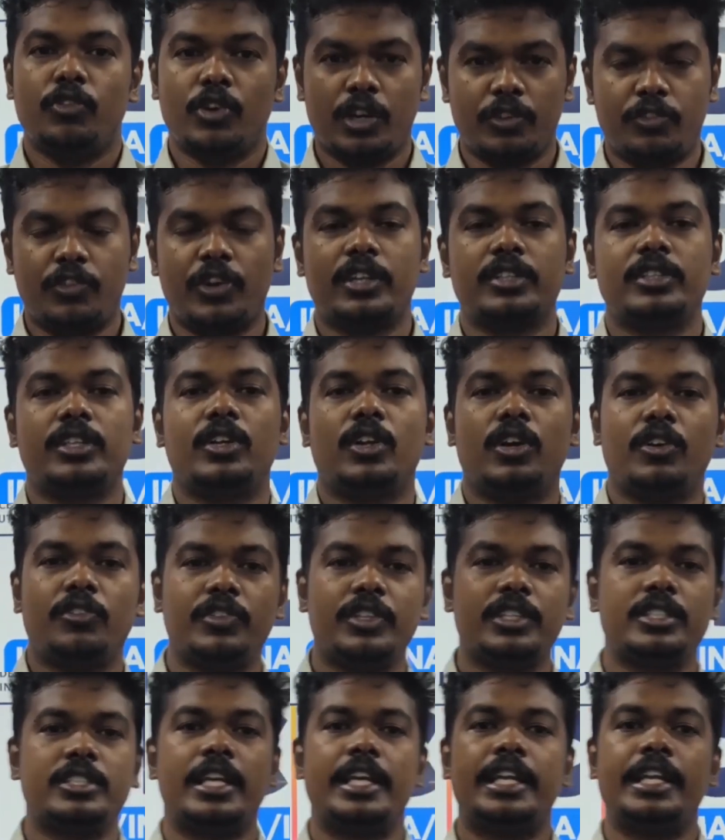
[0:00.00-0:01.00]
For further of
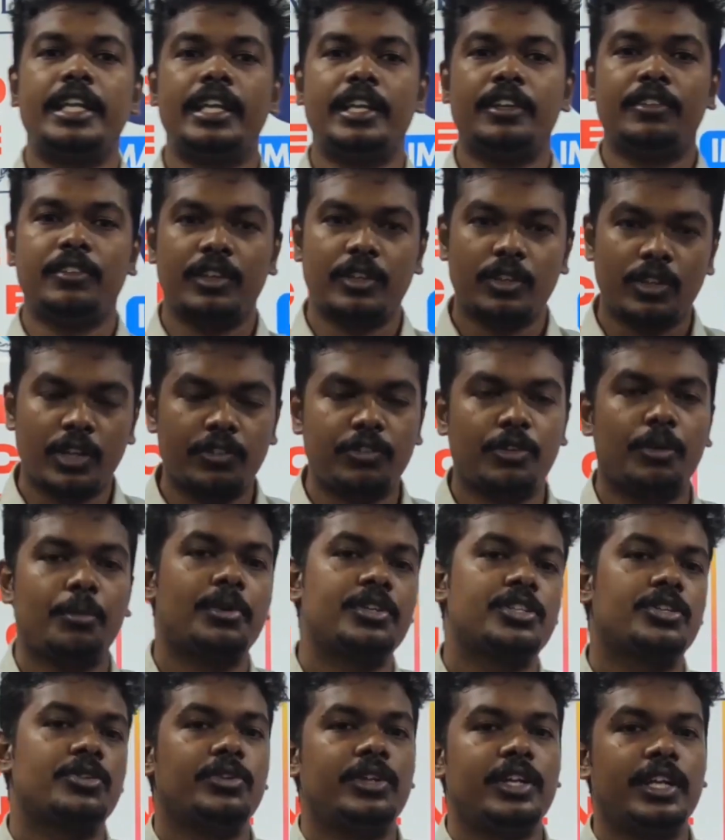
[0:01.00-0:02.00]
this, any
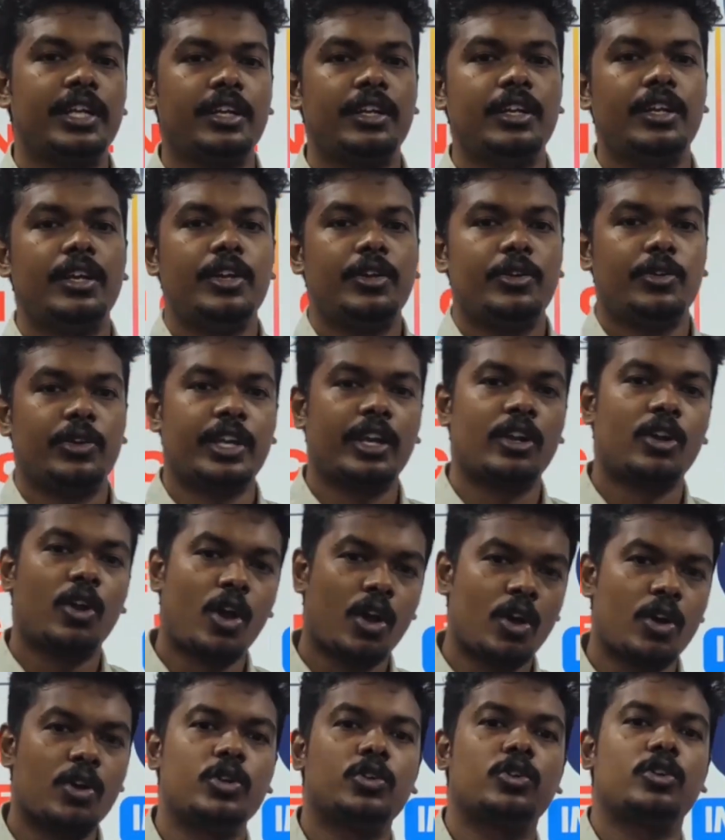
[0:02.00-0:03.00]
information you need, you can
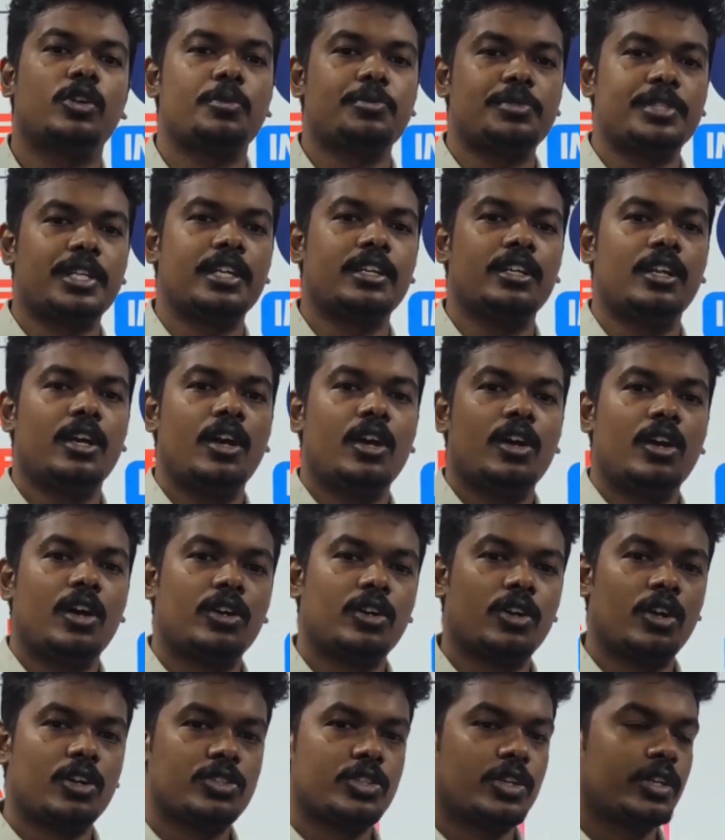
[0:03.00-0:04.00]
log on to our website
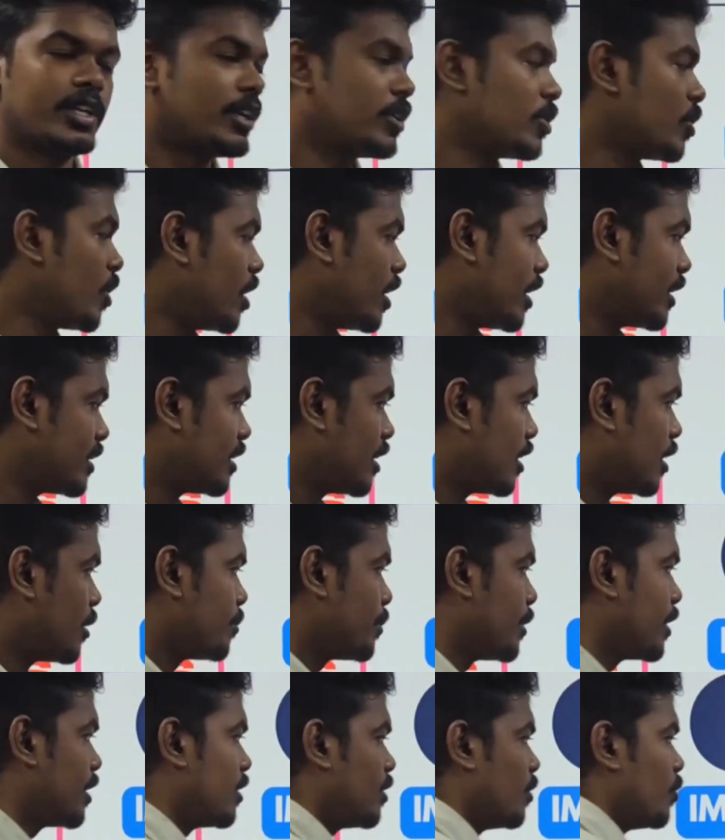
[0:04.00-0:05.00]
and also you can contact the
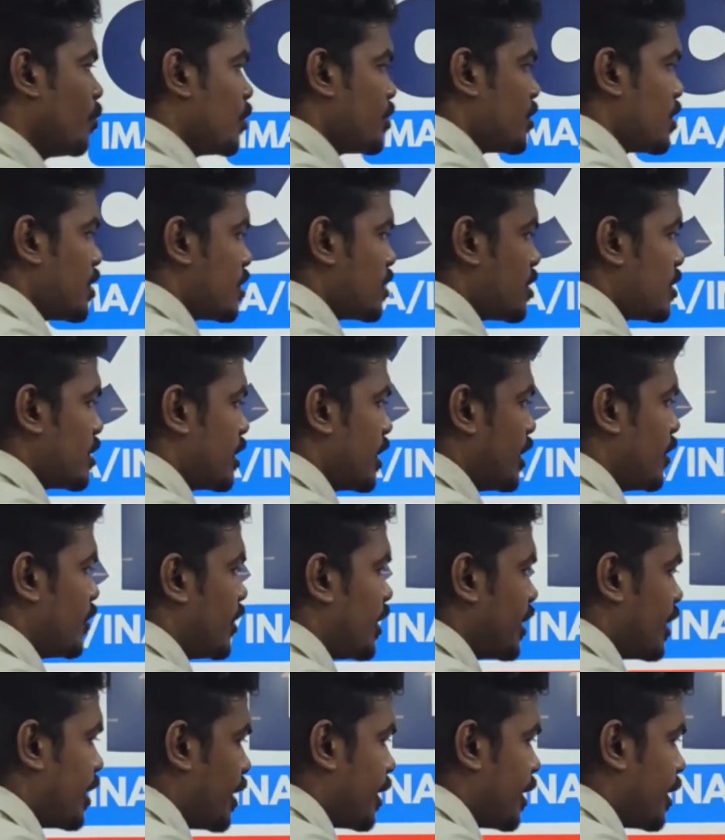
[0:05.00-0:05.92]
number which is given